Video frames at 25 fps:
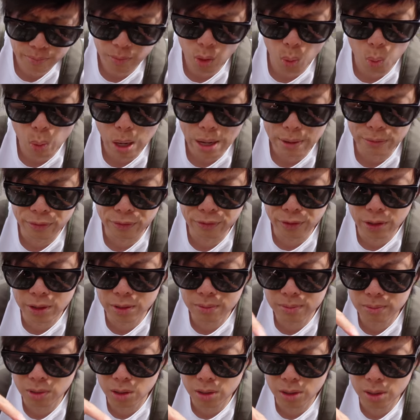Not wafer
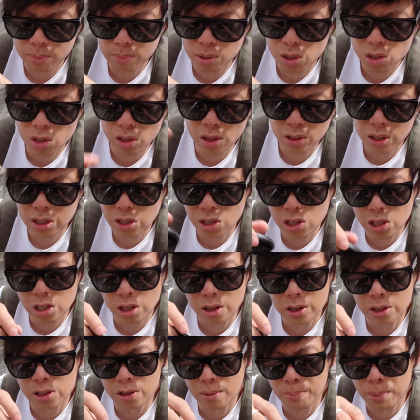thin, like it's like a
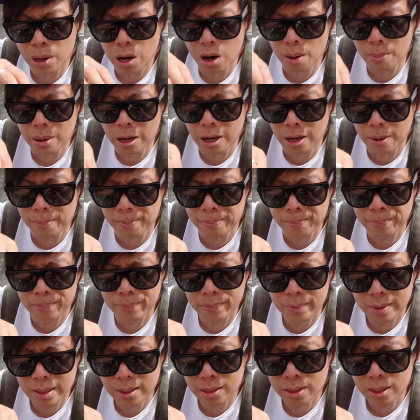slice of parmaham.
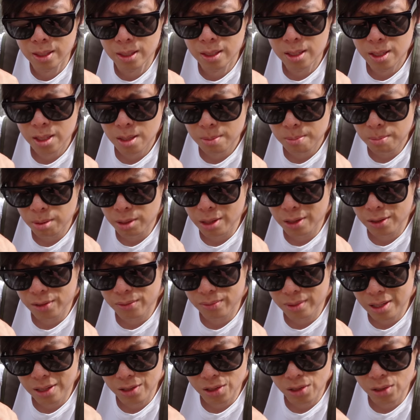But that,
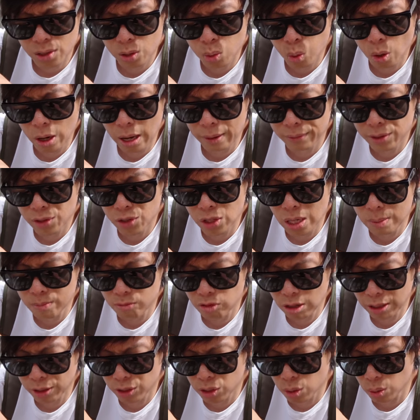that doesn't quite have the same
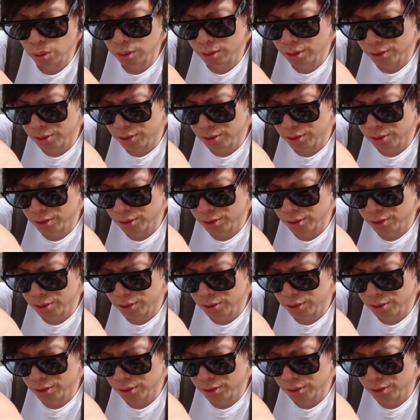ring to it,